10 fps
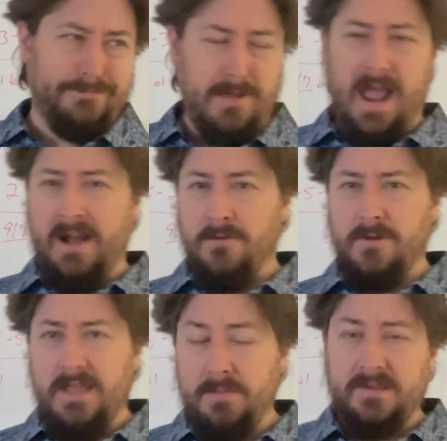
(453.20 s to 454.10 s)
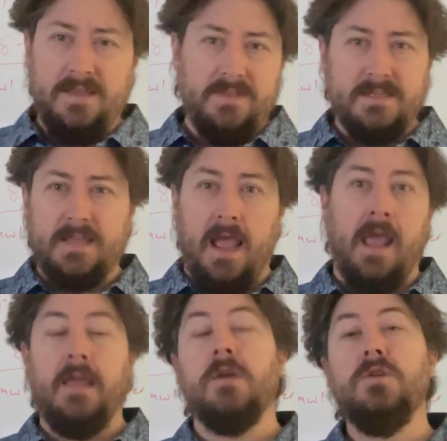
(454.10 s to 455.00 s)
I don't really believe this
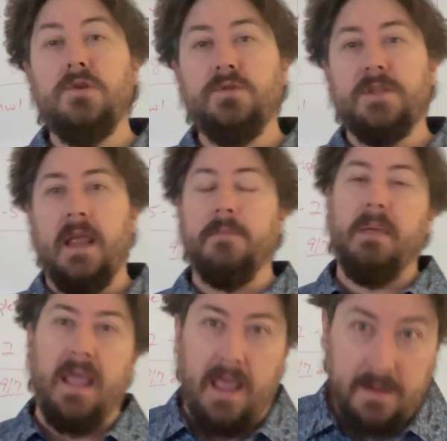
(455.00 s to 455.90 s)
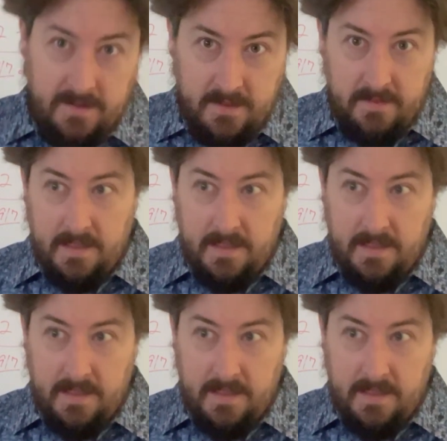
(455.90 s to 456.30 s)
guy. You stand pat.